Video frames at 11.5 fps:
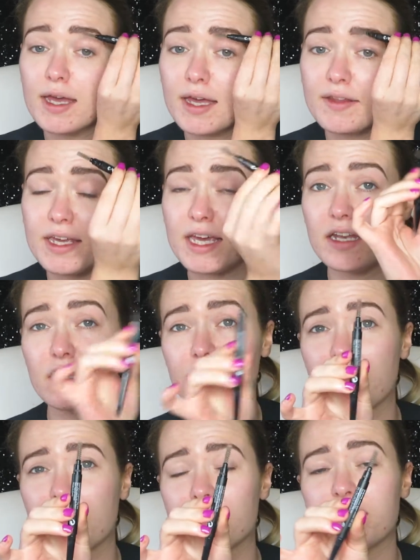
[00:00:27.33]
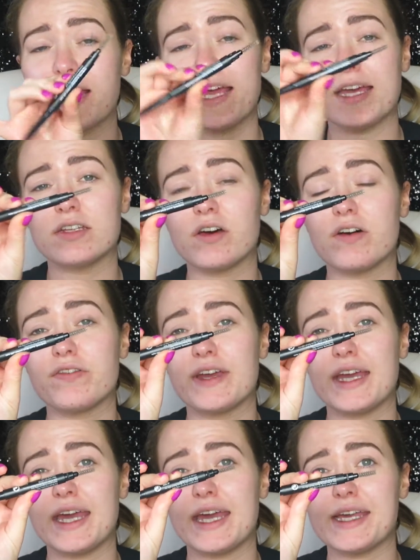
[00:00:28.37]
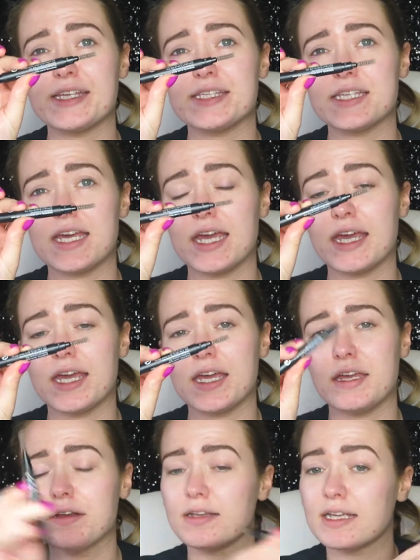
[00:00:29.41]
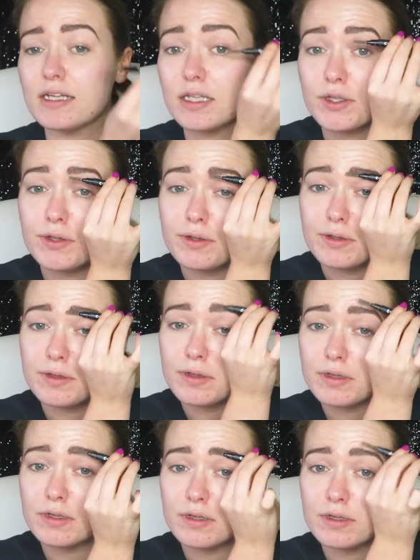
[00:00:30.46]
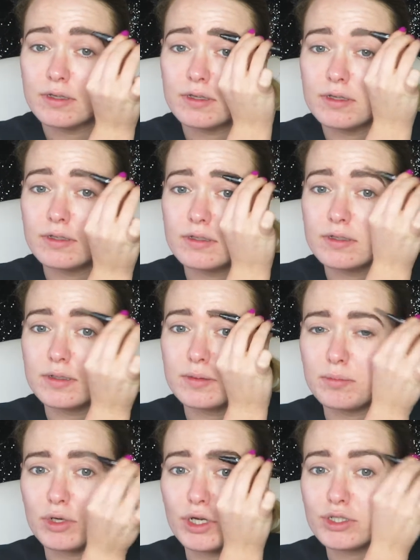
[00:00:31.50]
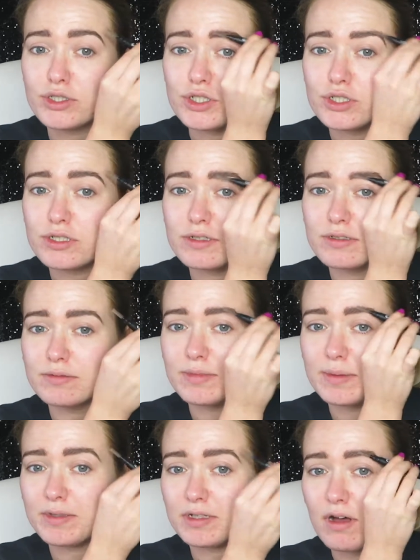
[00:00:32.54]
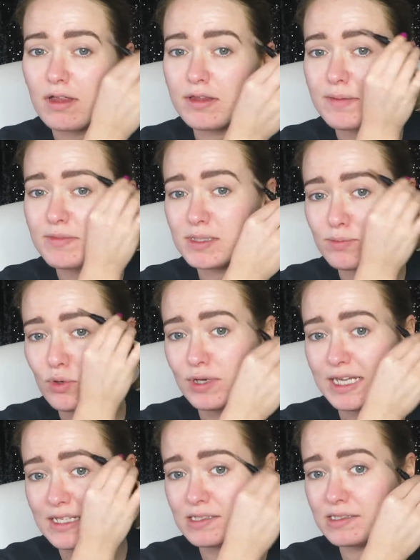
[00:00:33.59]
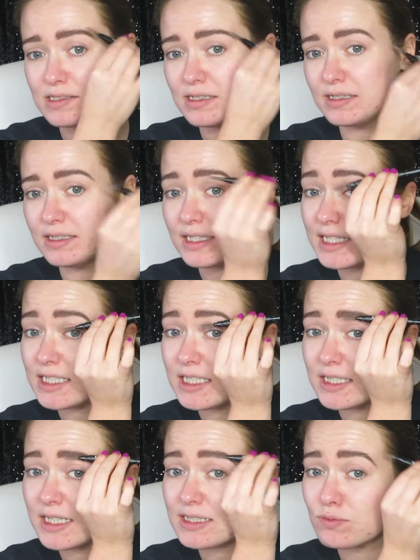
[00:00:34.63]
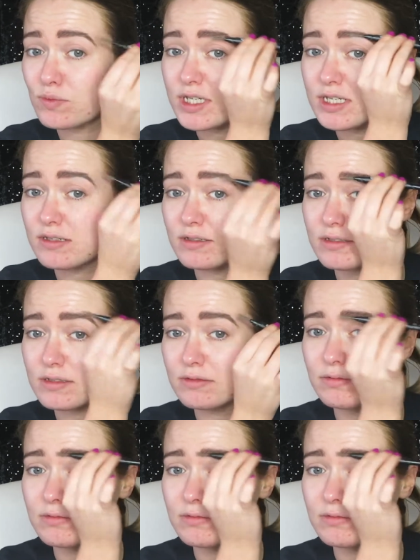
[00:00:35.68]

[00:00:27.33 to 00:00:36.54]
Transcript: And then the other end of it is a little brush. People call them spoolies. I think that's weird.